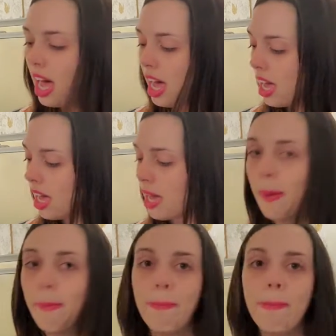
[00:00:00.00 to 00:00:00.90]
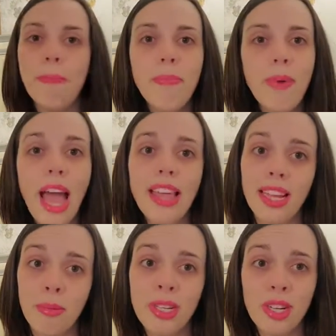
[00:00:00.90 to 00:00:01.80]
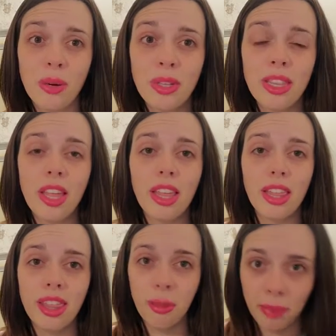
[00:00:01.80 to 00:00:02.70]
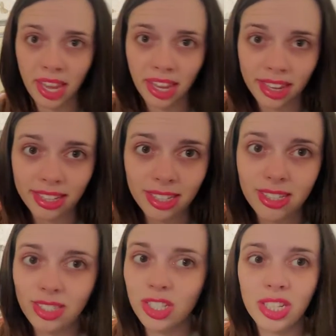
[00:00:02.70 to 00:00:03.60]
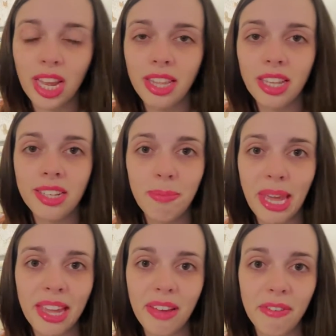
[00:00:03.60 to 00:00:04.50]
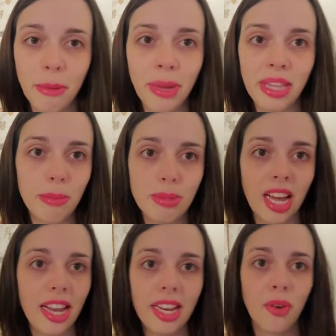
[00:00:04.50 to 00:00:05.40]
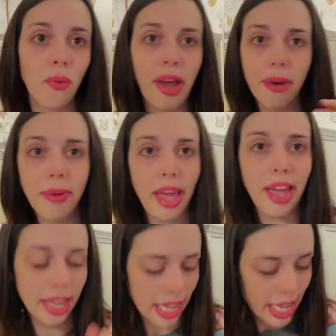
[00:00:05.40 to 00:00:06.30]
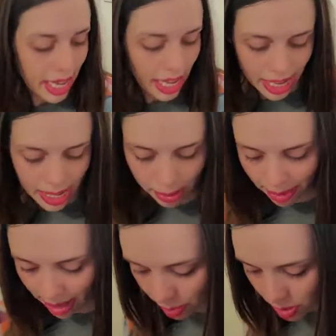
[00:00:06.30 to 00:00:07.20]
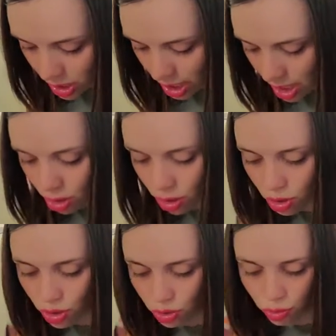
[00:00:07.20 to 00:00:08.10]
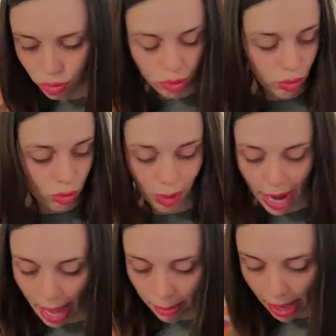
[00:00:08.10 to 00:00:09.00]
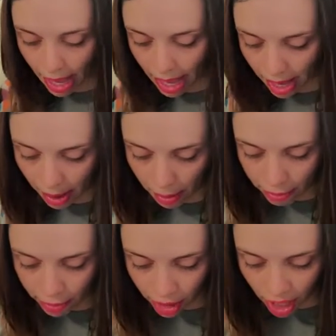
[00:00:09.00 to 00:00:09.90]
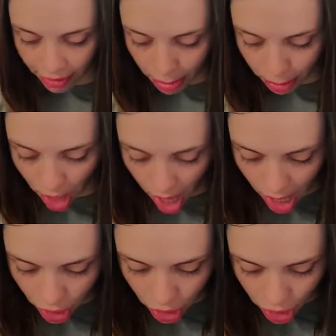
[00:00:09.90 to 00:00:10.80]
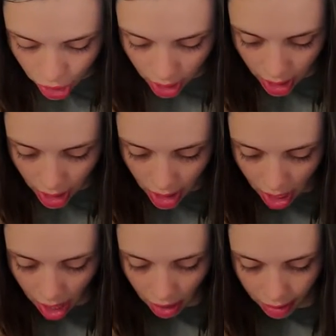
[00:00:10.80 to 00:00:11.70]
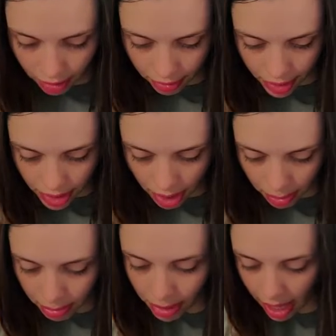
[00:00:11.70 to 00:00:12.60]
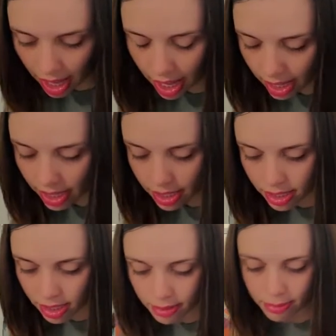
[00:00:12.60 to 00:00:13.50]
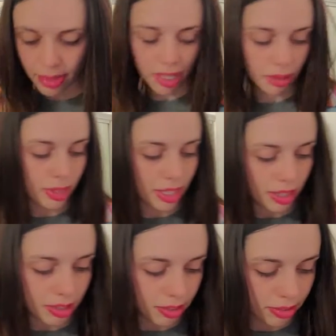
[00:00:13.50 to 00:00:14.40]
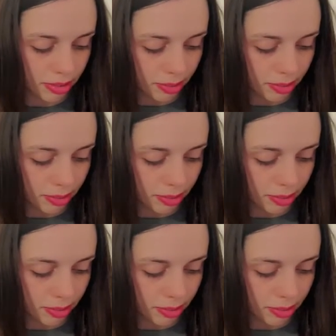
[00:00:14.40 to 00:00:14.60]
um, I think I'm going to start with the pink. Just get the pink from my lips tied in right away. Um, and we're just going to grab a fluffy brush of some kind. Here we go.